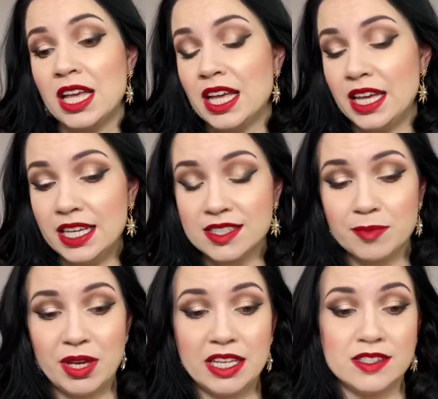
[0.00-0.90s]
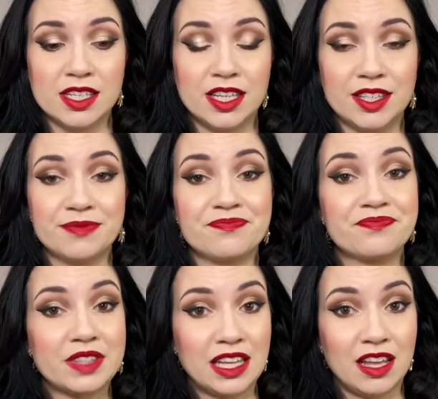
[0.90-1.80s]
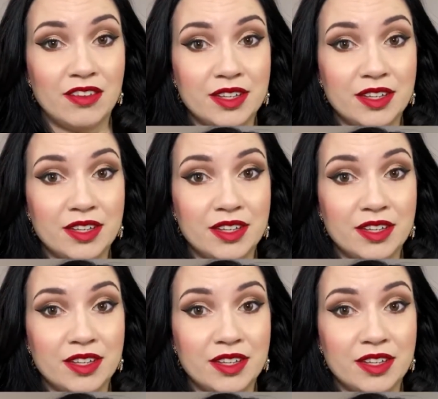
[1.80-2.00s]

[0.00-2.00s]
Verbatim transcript: It's amazing. Love it.